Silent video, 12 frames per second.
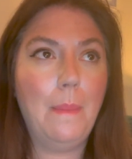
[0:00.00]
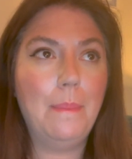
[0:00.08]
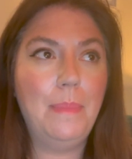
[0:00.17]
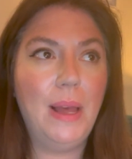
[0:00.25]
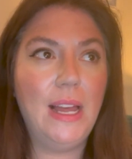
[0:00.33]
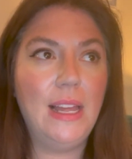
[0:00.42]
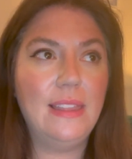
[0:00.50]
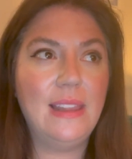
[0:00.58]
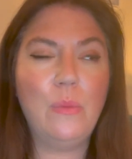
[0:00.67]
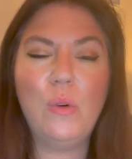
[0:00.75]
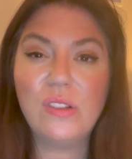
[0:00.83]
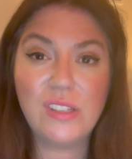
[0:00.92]
but
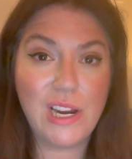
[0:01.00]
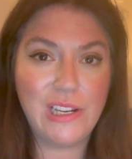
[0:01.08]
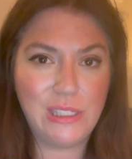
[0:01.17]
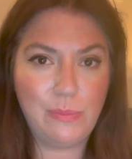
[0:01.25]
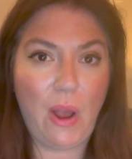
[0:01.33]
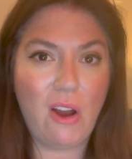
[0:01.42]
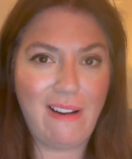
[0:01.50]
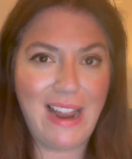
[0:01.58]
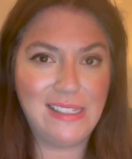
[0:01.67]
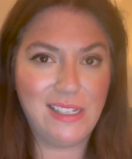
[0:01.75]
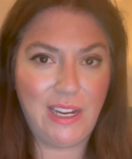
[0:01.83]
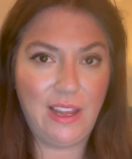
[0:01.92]
there was no spa
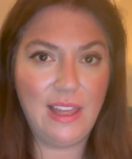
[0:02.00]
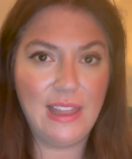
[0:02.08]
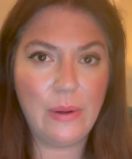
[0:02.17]
etiquette.